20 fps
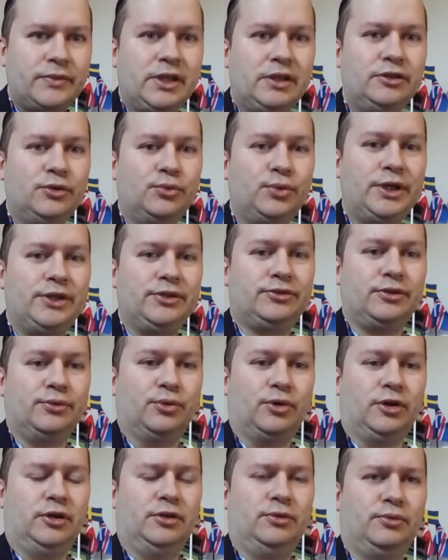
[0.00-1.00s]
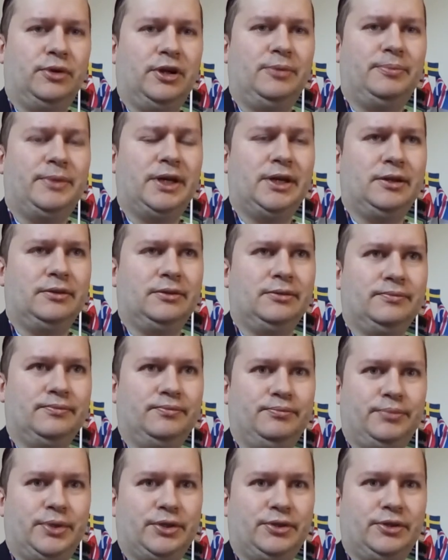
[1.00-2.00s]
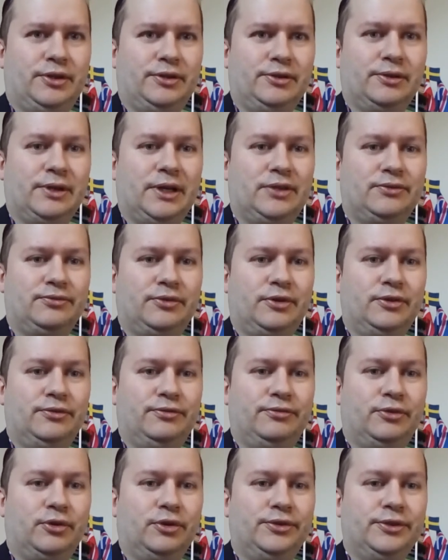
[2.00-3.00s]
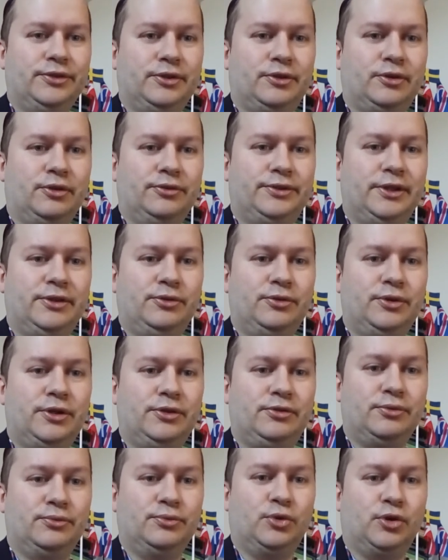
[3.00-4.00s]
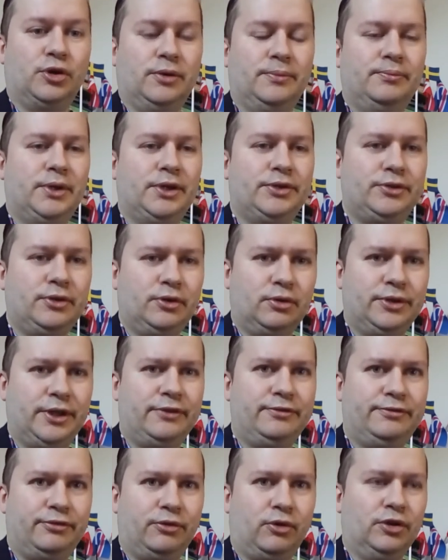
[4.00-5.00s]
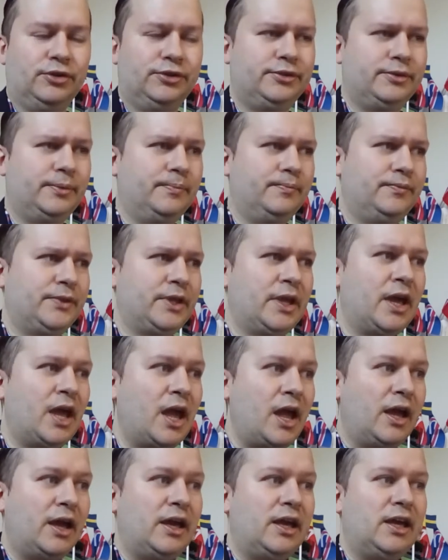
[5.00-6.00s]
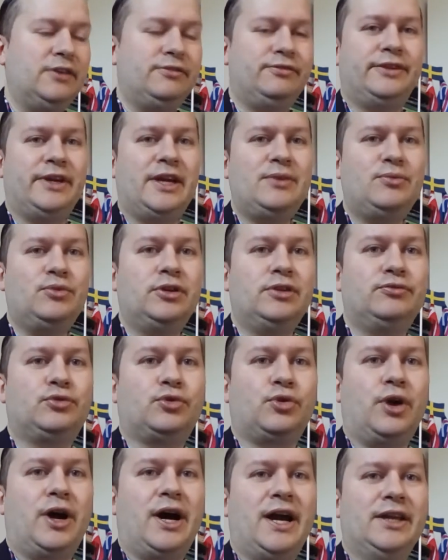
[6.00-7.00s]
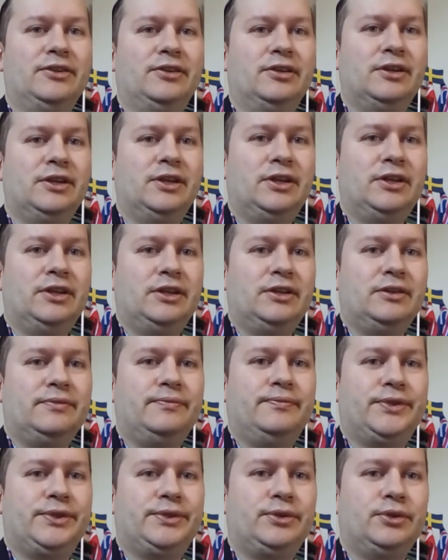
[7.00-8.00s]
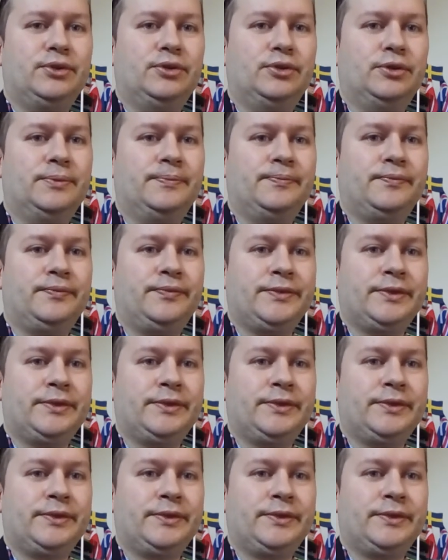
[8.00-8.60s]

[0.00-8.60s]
in the Winter War, while my paternal grandfather fought in the Continuation War. But they fought. If they would have tried to